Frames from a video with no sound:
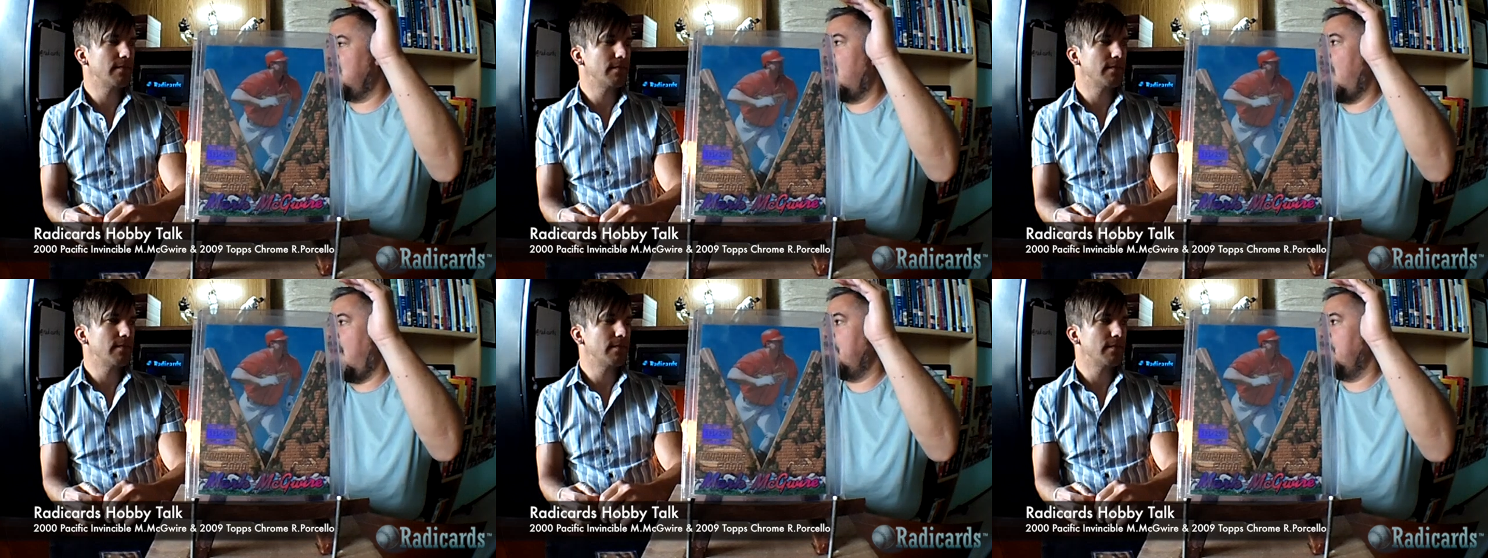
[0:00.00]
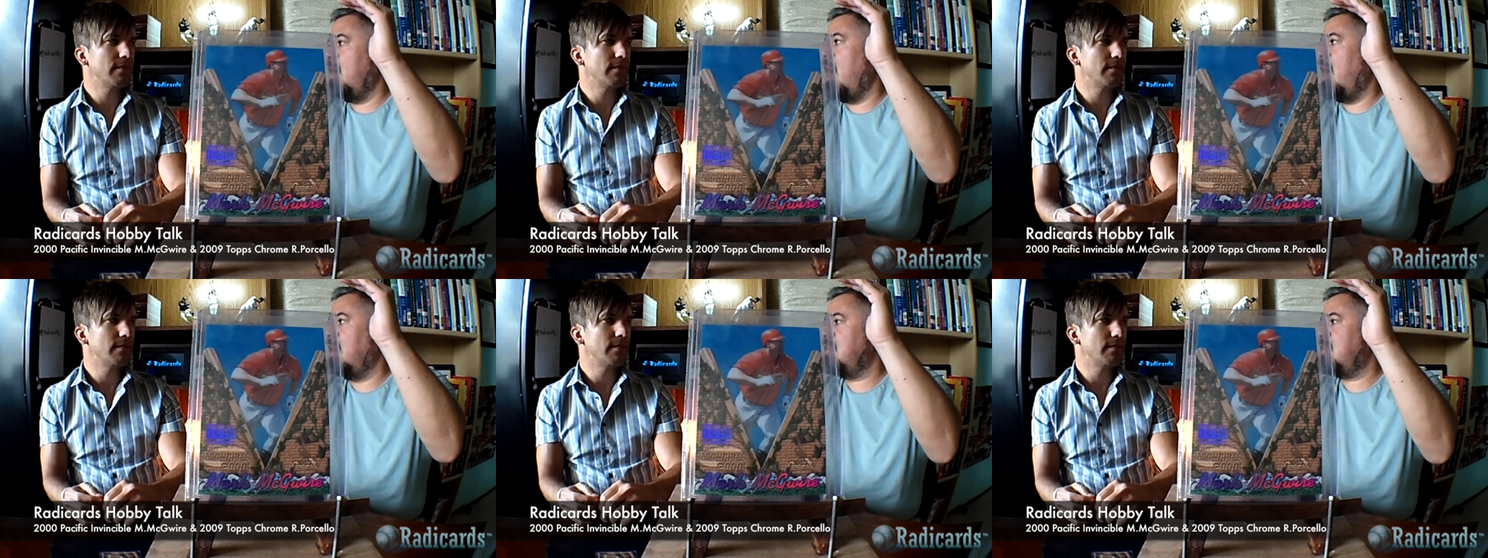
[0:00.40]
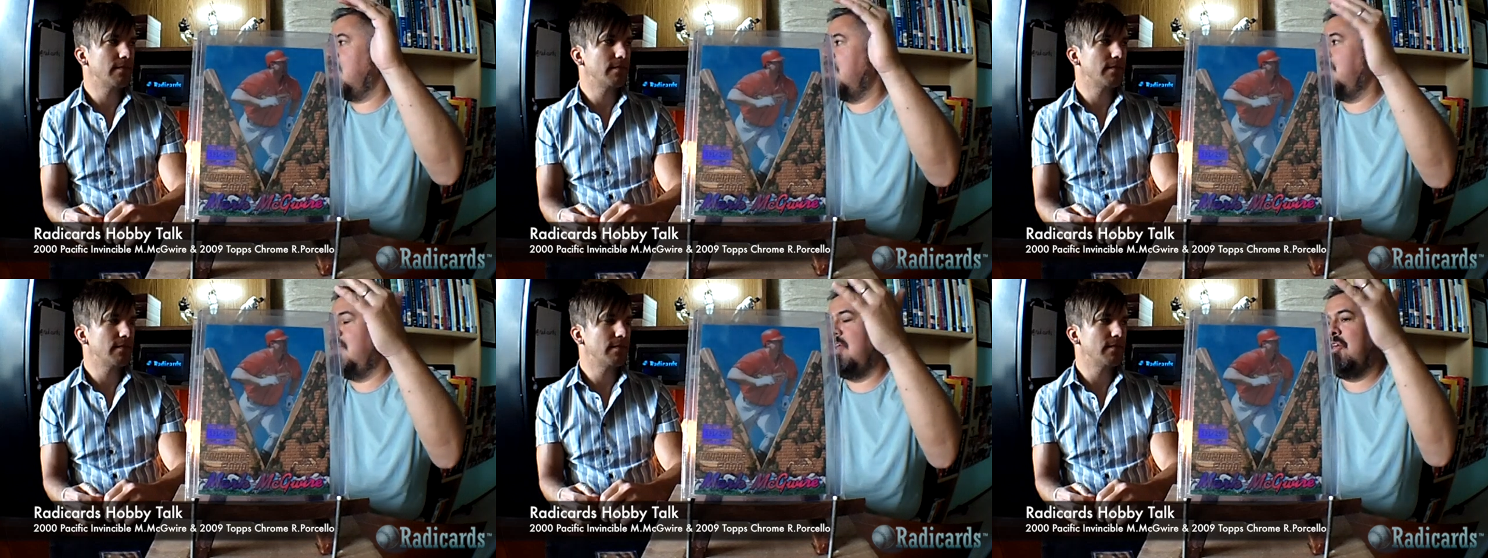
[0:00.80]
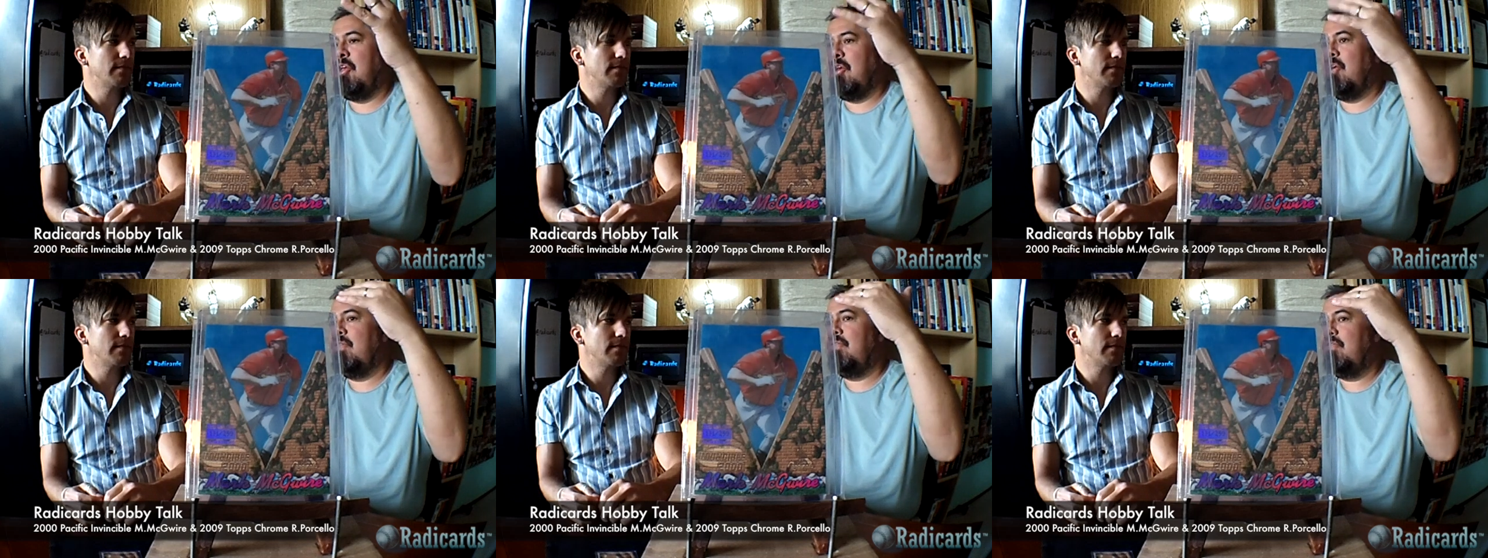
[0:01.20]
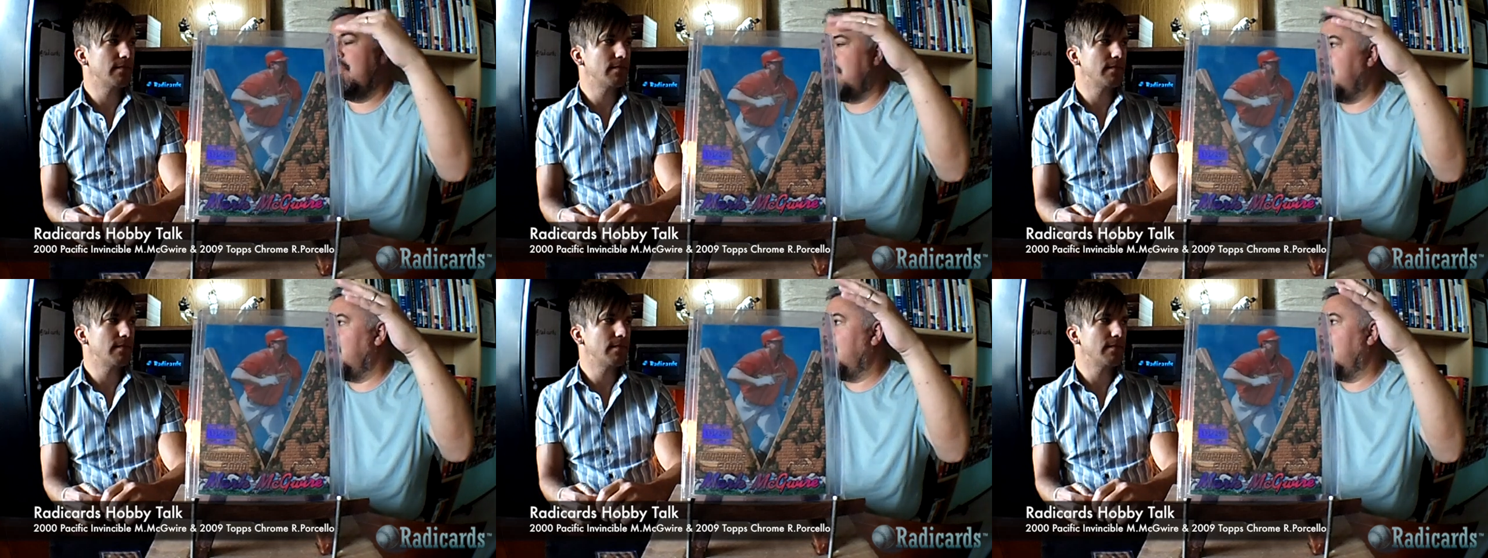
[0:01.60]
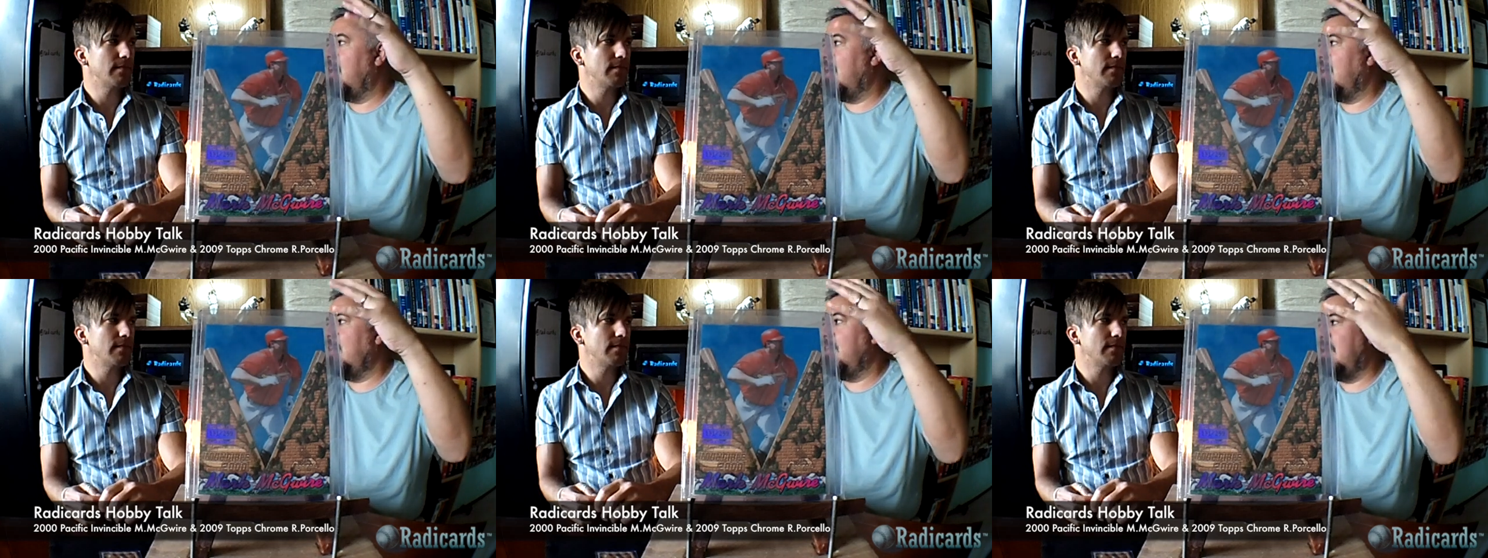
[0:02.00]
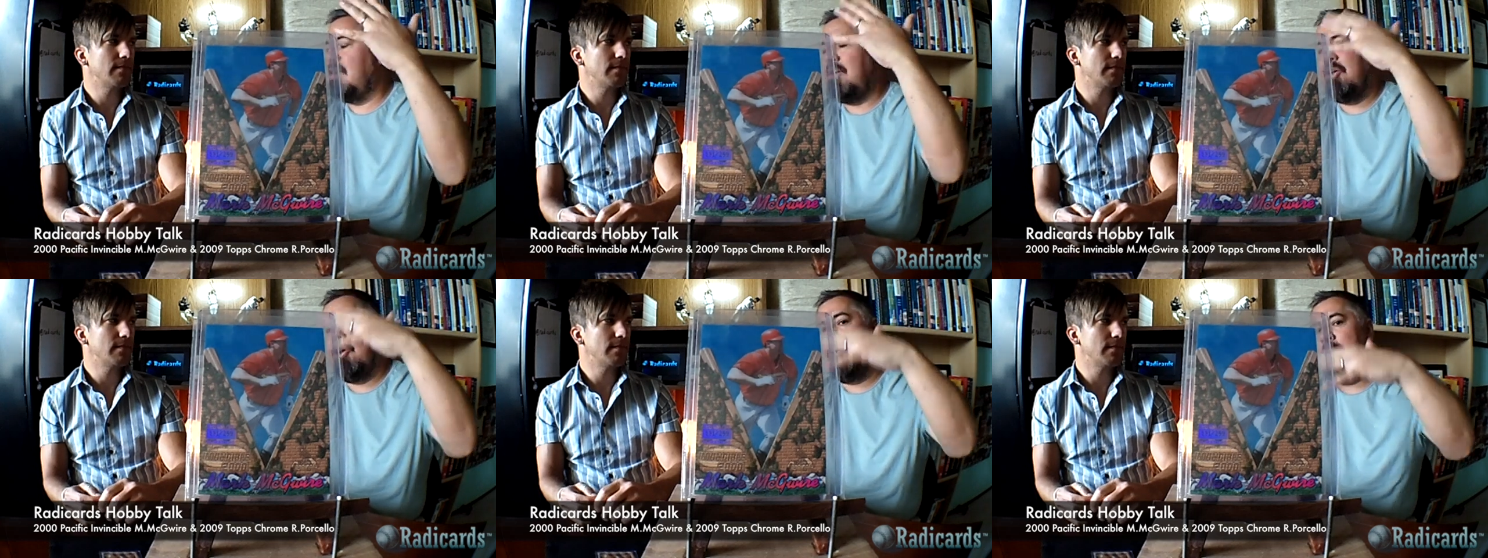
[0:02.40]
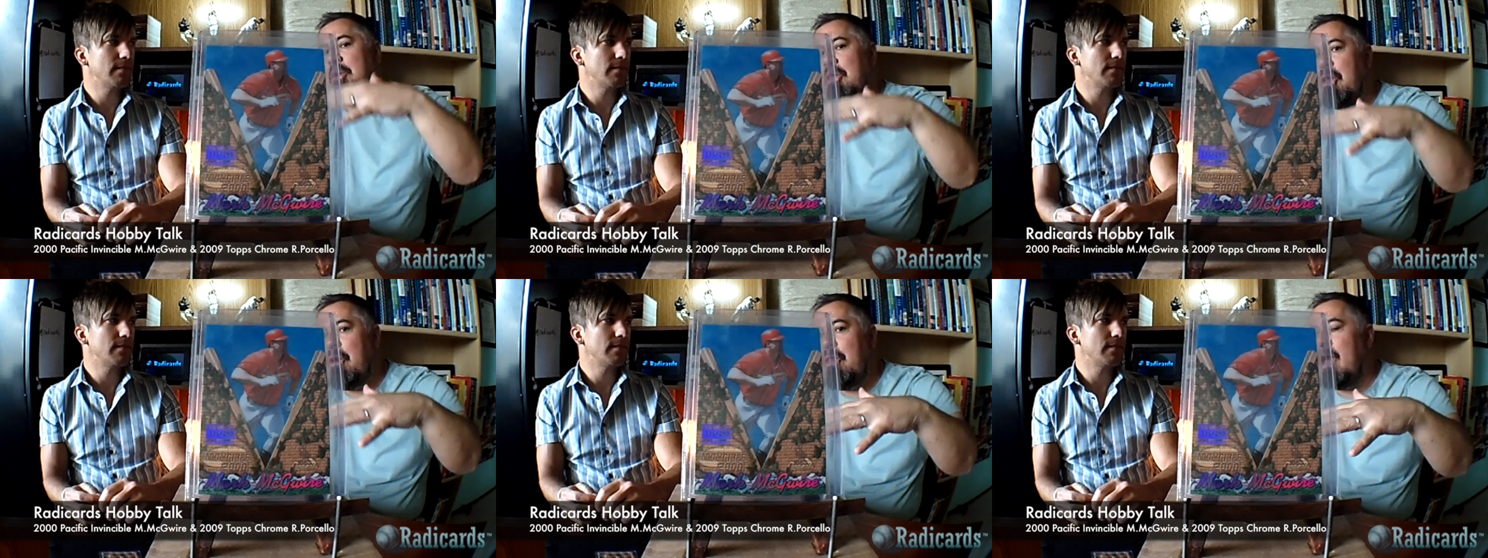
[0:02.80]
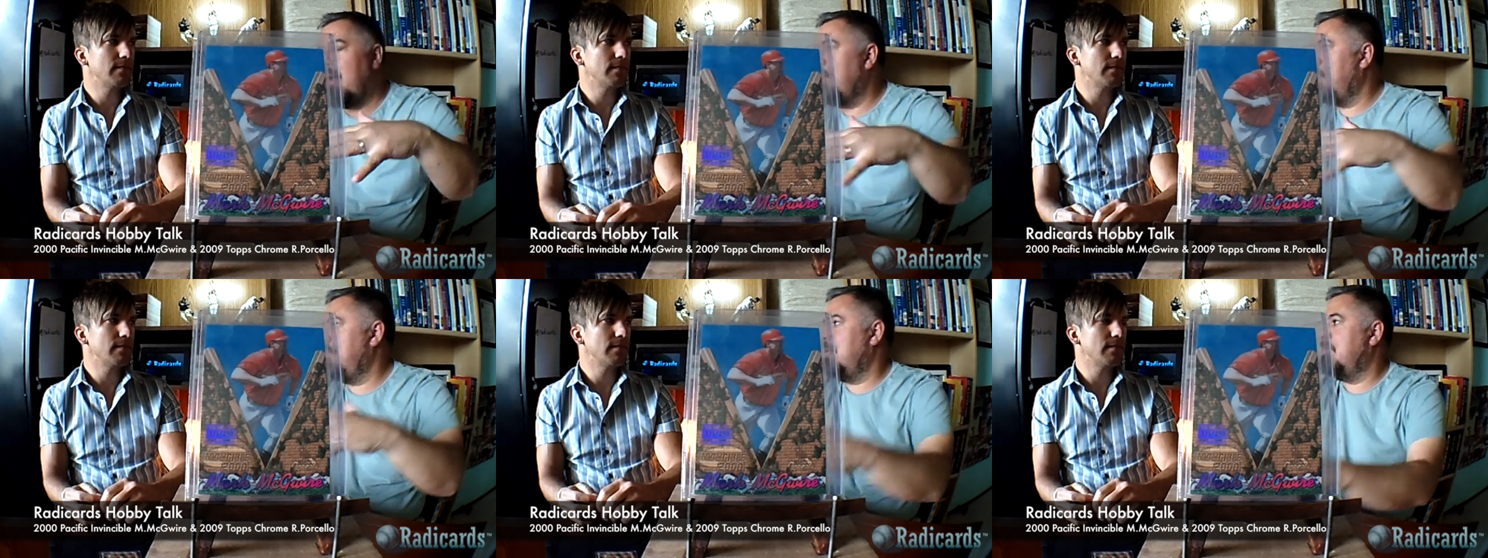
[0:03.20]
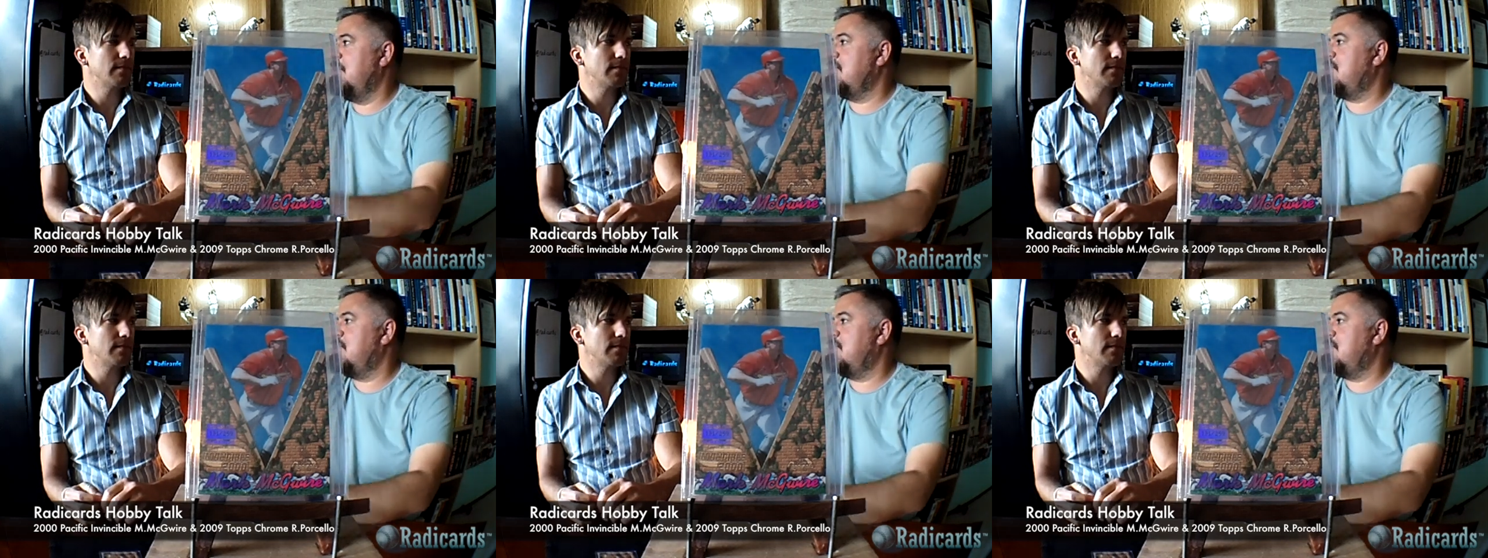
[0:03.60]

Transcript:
Speaker 1: top notch, and then Fleer, and then below that would be